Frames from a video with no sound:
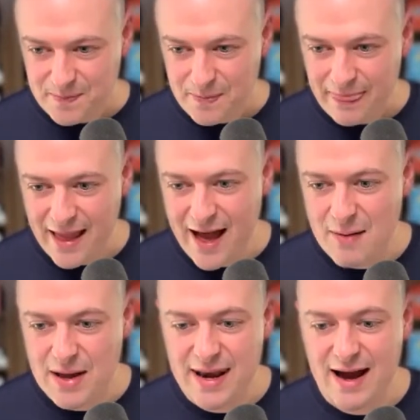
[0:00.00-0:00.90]

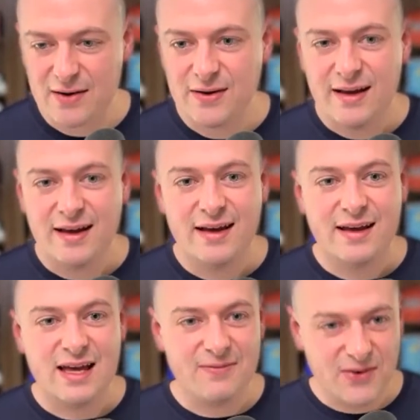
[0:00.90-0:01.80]
And now,
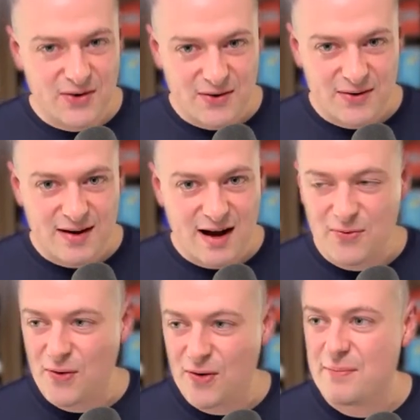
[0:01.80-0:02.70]
if you're up
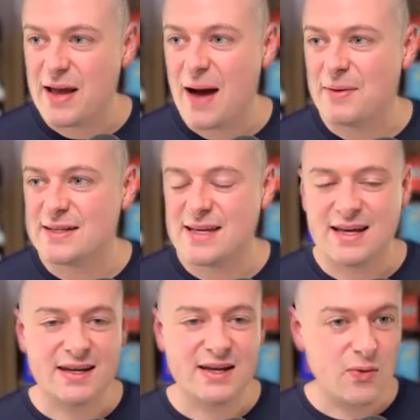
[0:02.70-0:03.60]
for it, I'd be happy to take
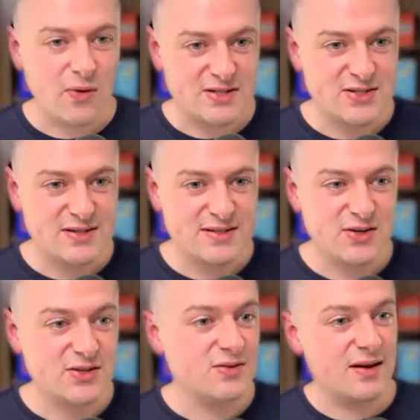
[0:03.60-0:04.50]
any questions.
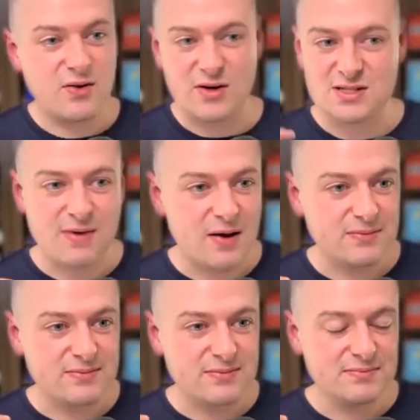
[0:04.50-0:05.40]
Questions
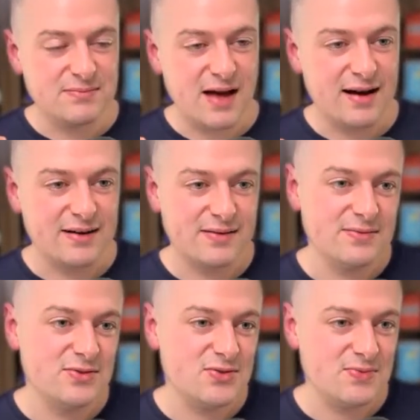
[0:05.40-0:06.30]
about
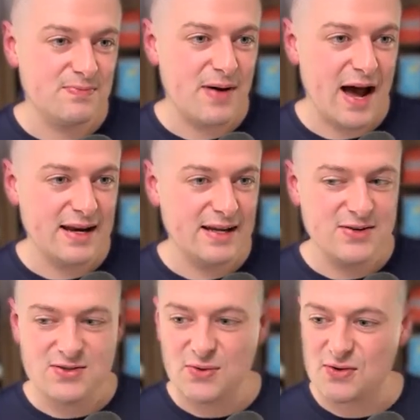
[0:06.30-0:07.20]

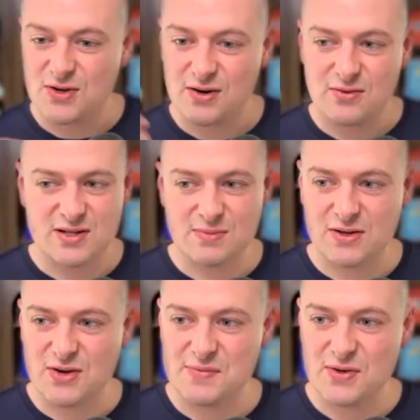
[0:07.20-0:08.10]
pioneers or questions about
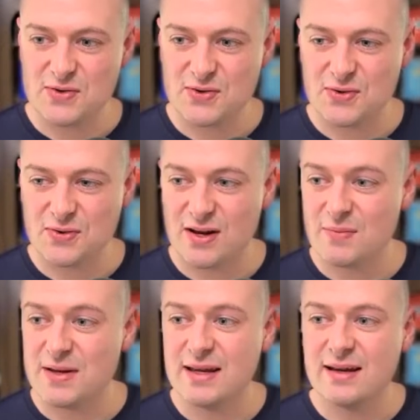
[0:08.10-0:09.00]
Tribe Social. It could
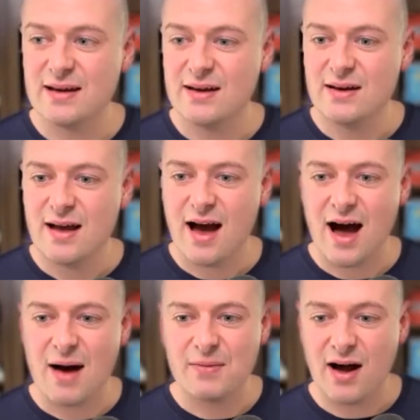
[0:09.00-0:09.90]
be
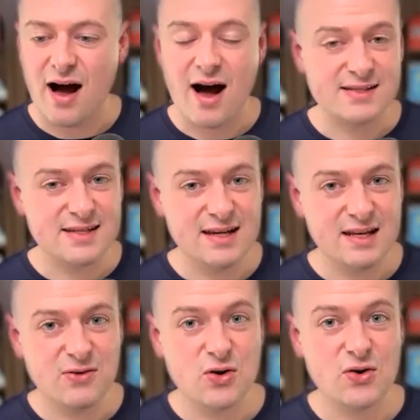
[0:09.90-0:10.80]
a hot seat. If
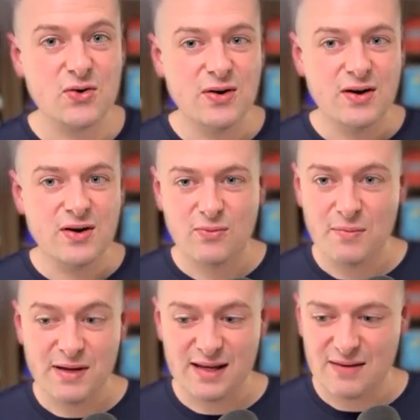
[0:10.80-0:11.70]
you want
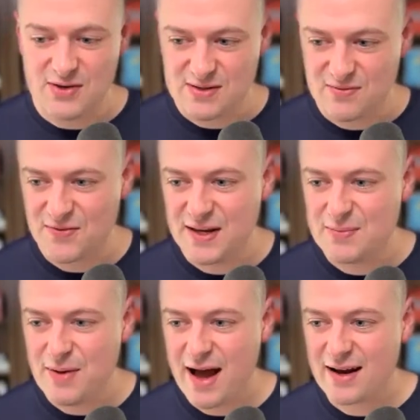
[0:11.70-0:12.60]
me to give you some
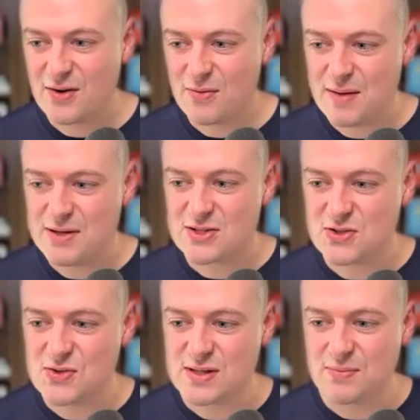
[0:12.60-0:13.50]
feedback or maybe just
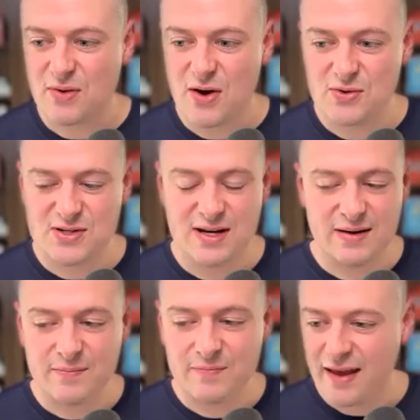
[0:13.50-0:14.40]
do some coaching,
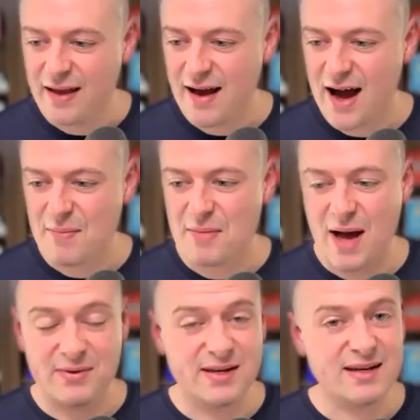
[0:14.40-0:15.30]
I'm
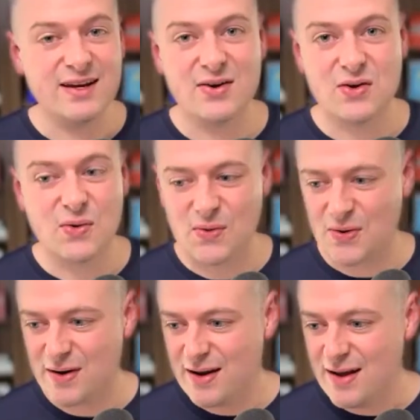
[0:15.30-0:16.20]
happy to hear
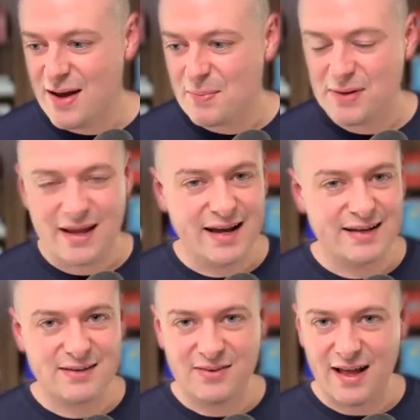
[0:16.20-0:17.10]
your plan
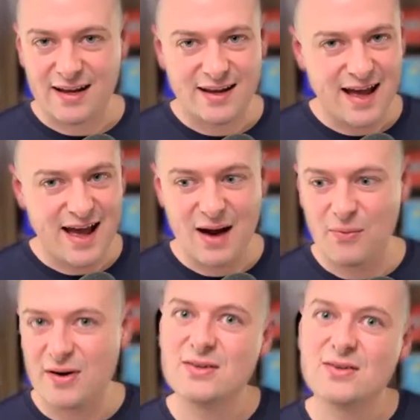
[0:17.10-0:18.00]
of like, hey, I'm
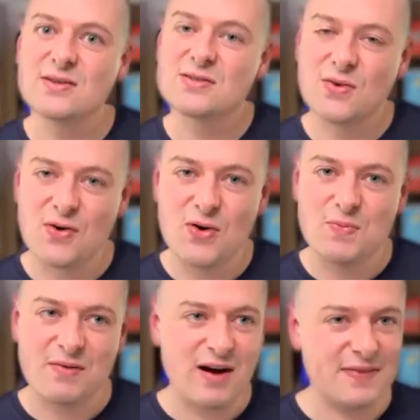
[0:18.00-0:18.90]
wanting to do this group.
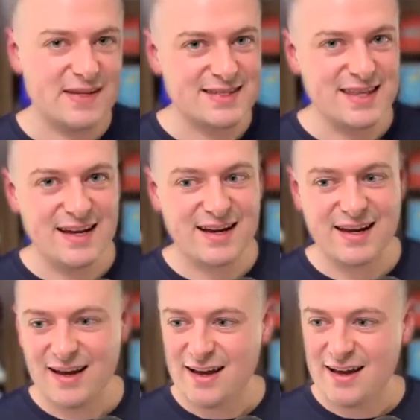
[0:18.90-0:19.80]
I've got this thing.
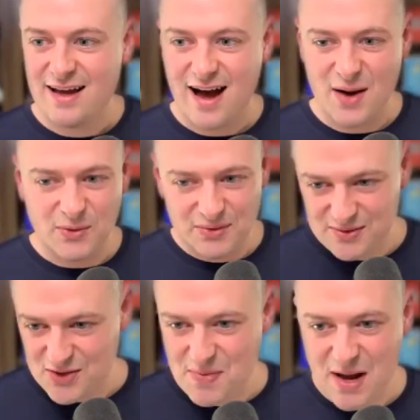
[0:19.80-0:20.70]
I will
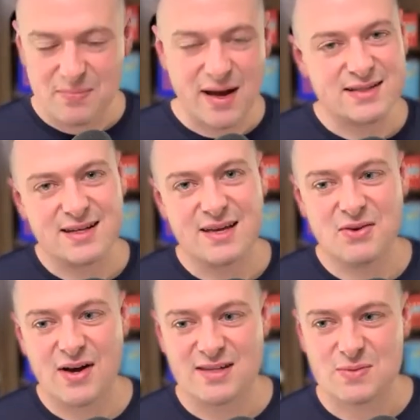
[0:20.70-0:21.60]
do my best to give you
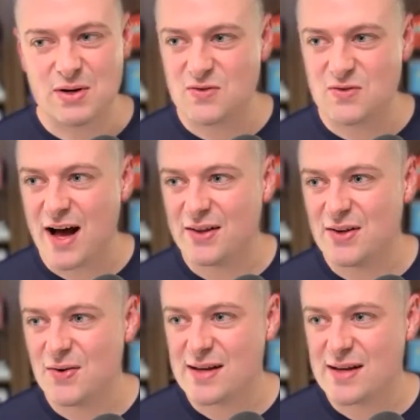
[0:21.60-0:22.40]
guys as much value as I